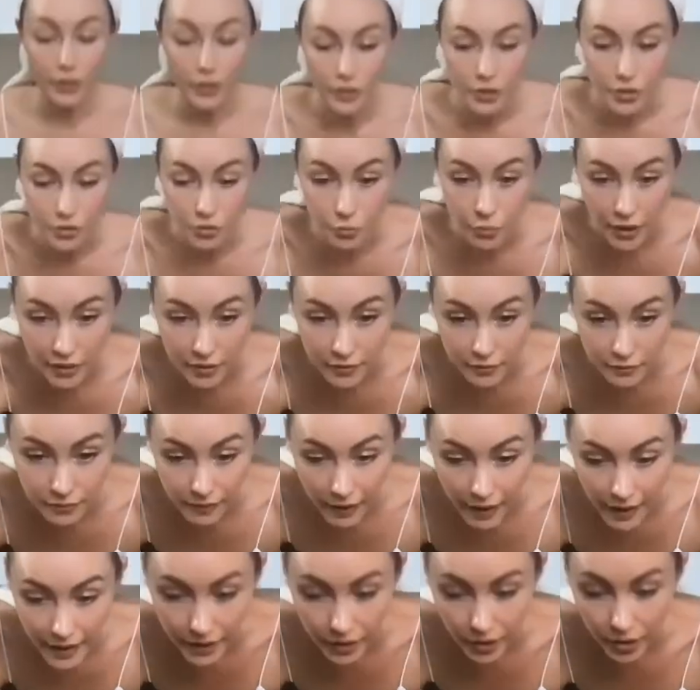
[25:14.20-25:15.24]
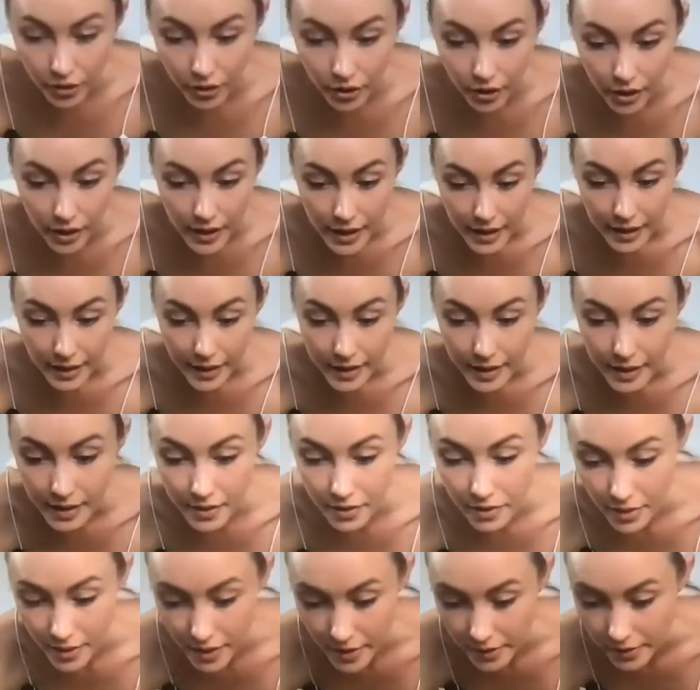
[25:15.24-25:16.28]
do breath of fire
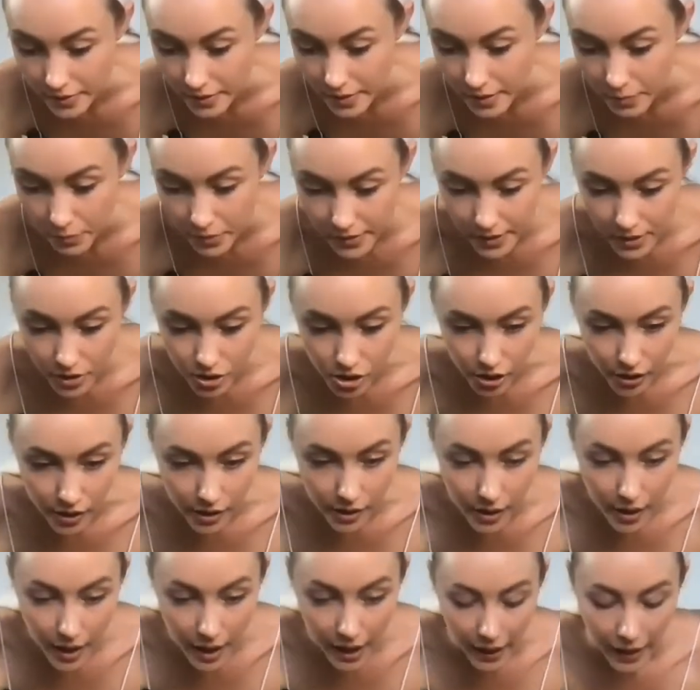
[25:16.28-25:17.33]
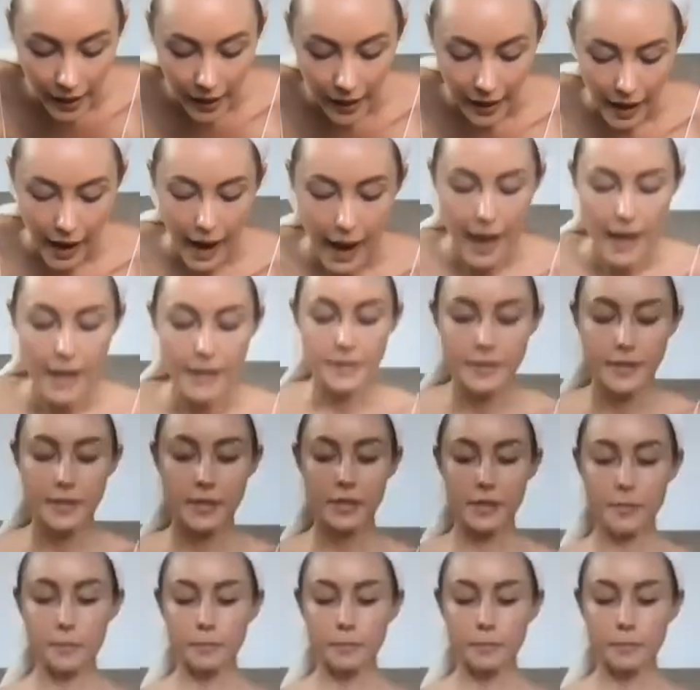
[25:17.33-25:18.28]
in this position. And